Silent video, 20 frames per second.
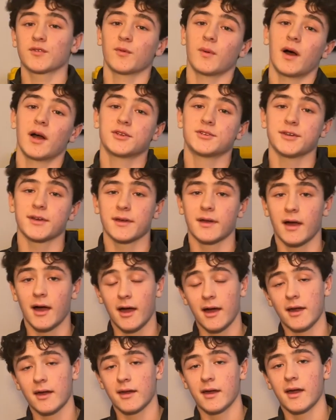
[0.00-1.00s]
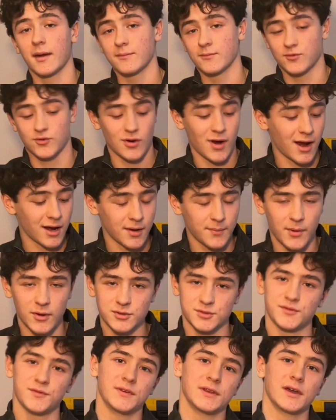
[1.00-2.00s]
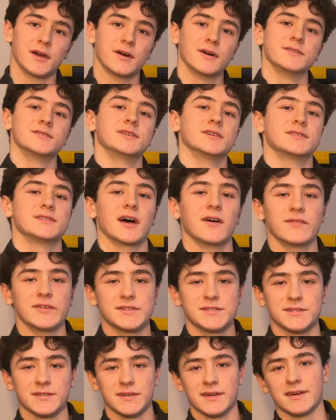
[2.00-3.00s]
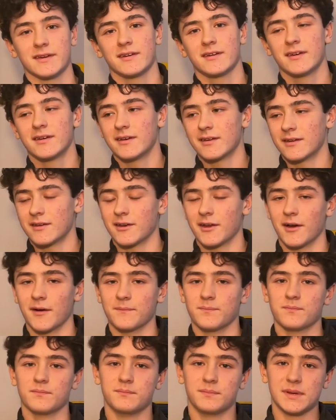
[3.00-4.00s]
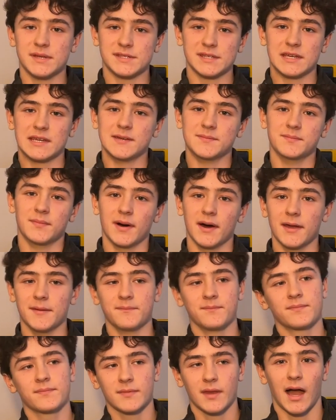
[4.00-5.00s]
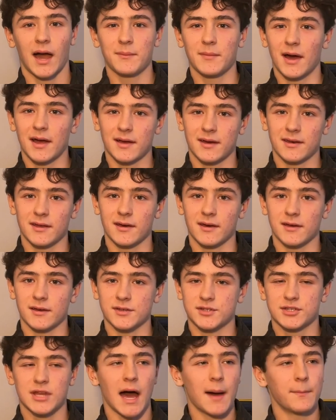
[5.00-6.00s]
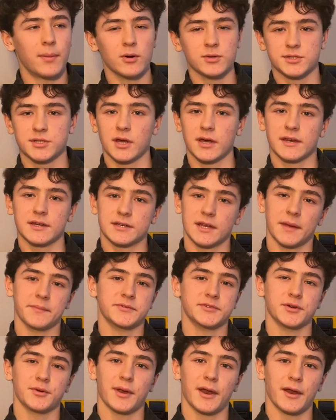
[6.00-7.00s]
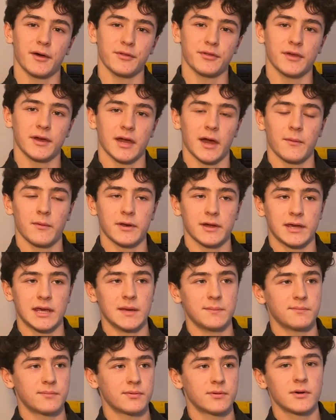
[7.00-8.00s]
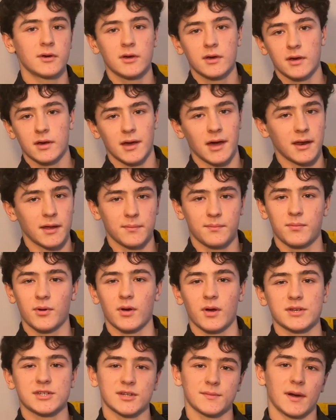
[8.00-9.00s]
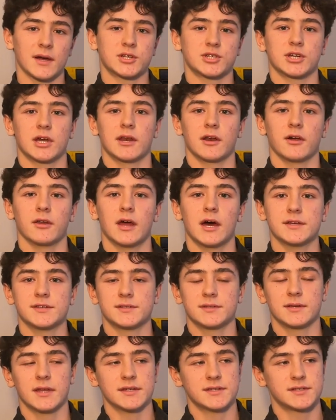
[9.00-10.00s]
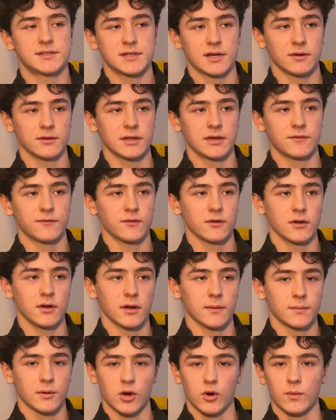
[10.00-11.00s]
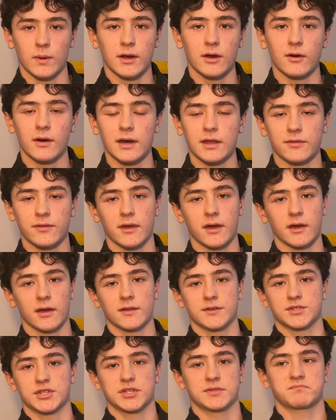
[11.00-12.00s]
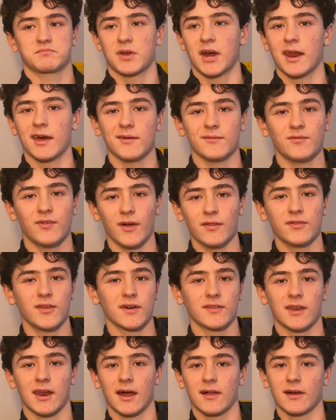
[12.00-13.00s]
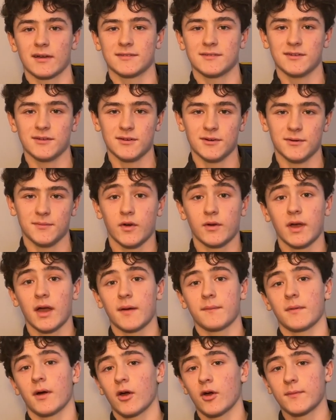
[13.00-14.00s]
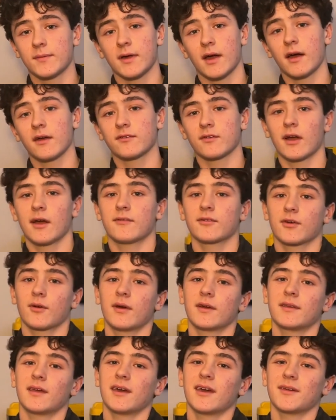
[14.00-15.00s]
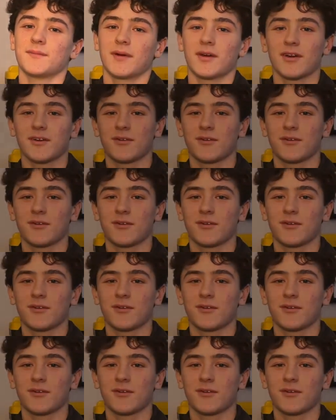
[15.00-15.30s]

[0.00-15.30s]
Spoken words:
watching. I am trying to post videos. It's obviously, busy, but I'm not gonna stop posting anytime soon. I don't think. I want to keep kind of progressing my channel, not necessarily for a career or anything. It's just kind of a fun thing that I like to do. But yeah, I hope you guys are having a great day and Merry